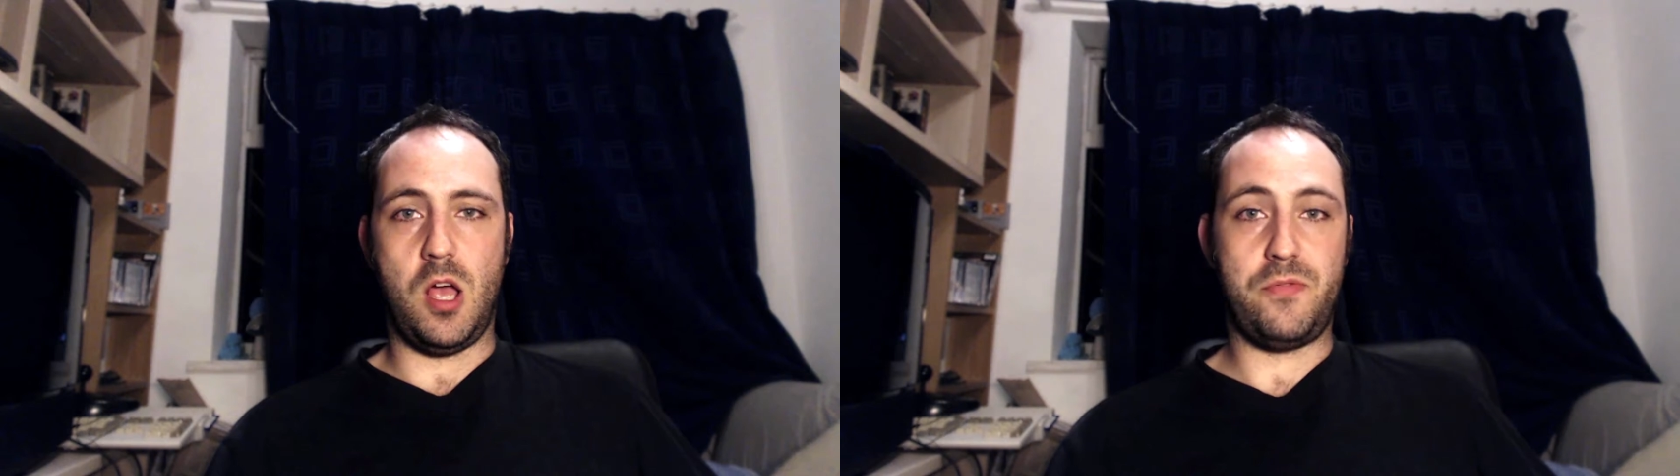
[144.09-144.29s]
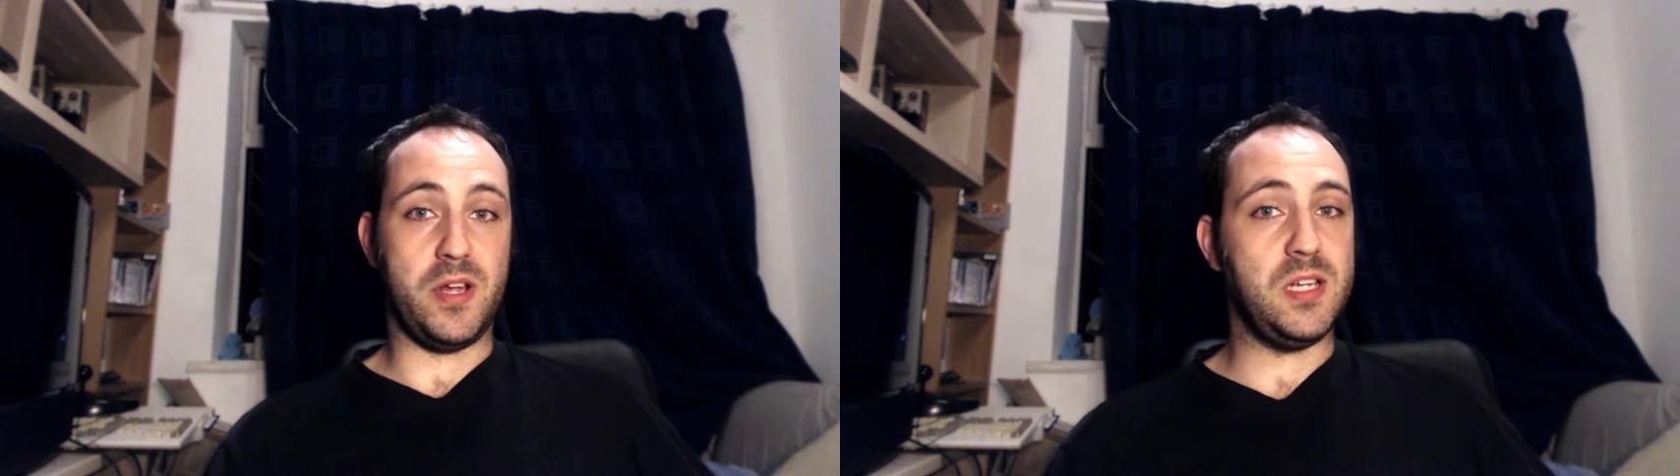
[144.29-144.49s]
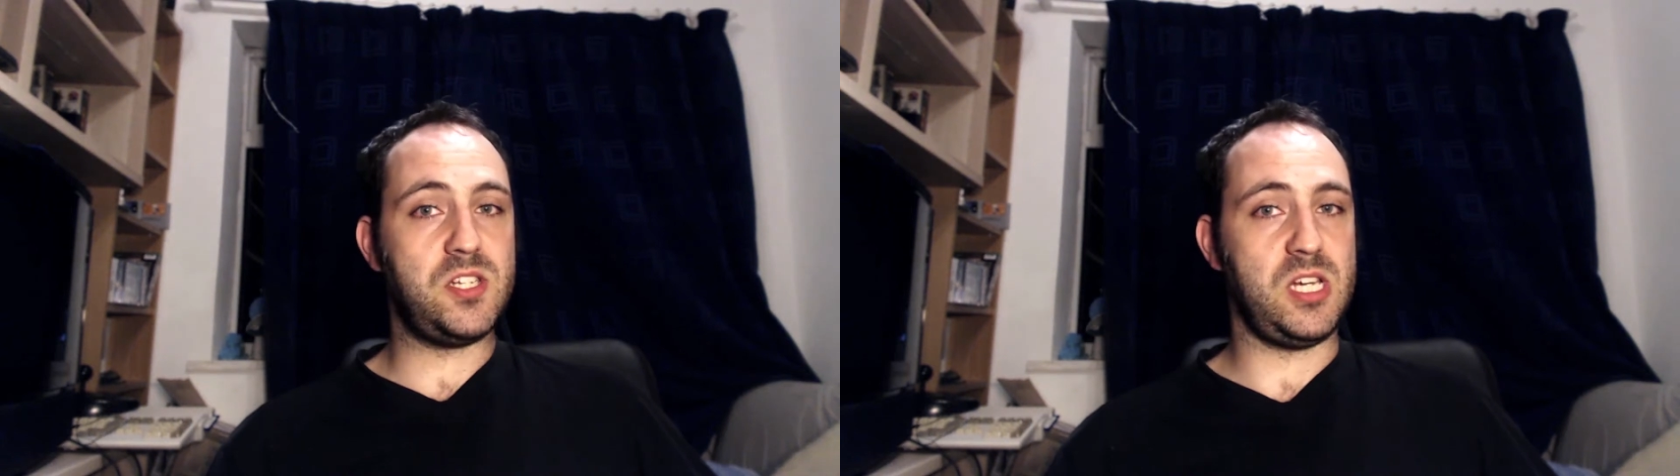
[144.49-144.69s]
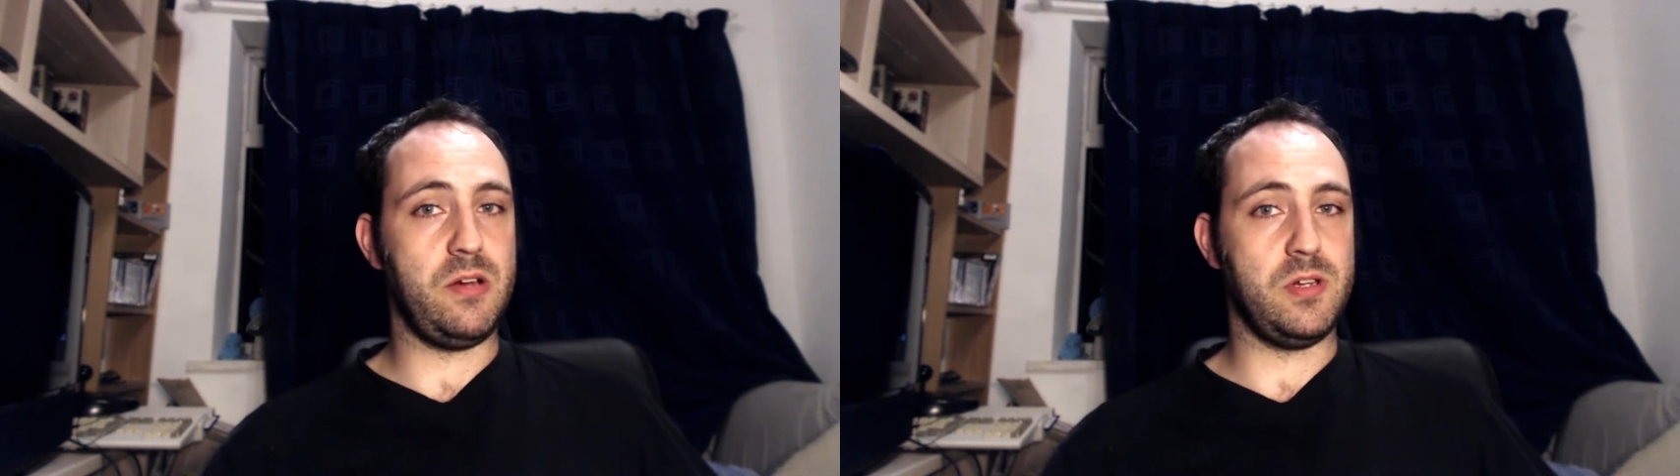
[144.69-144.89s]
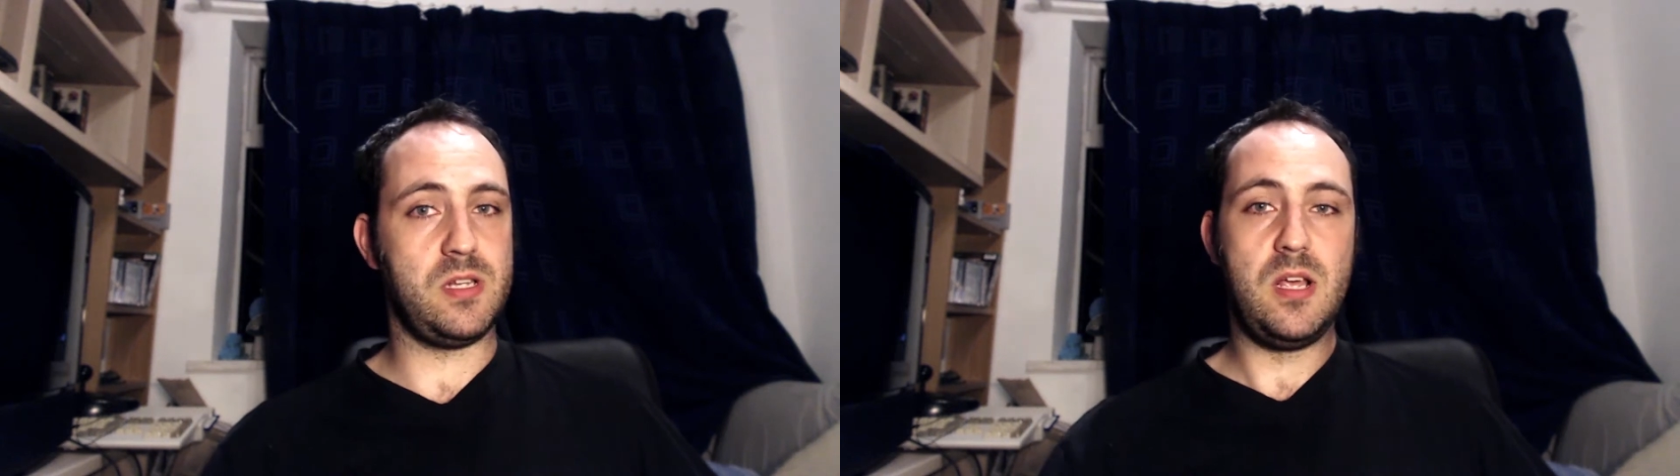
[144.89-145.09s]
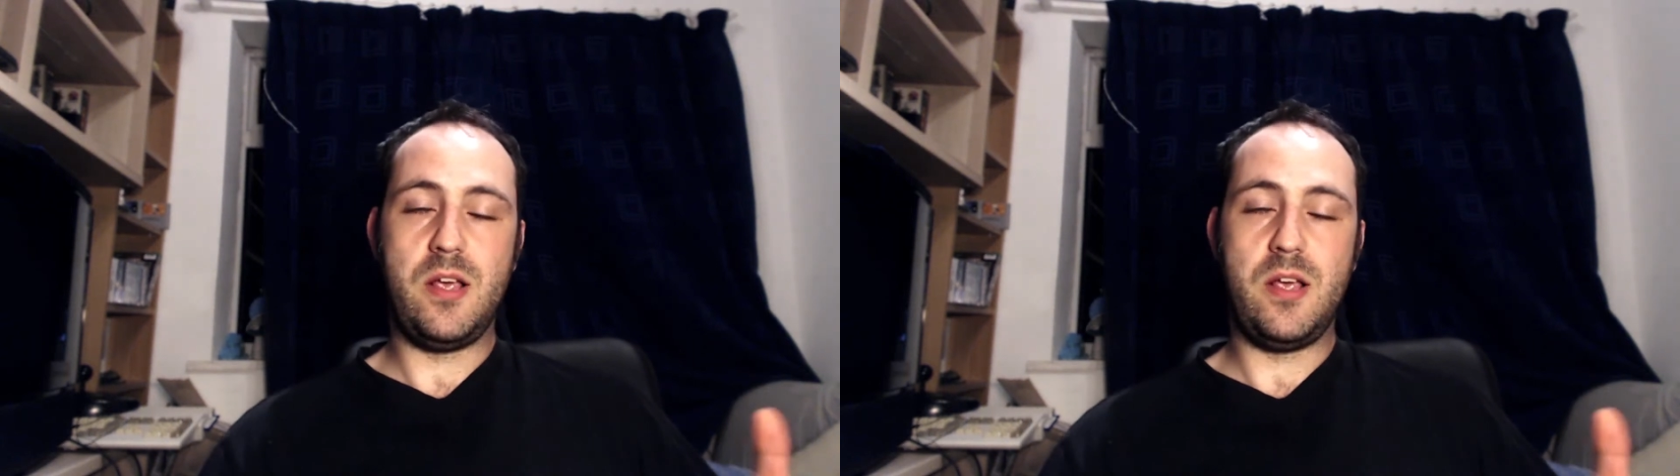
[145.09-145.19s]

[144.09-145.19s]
for each series.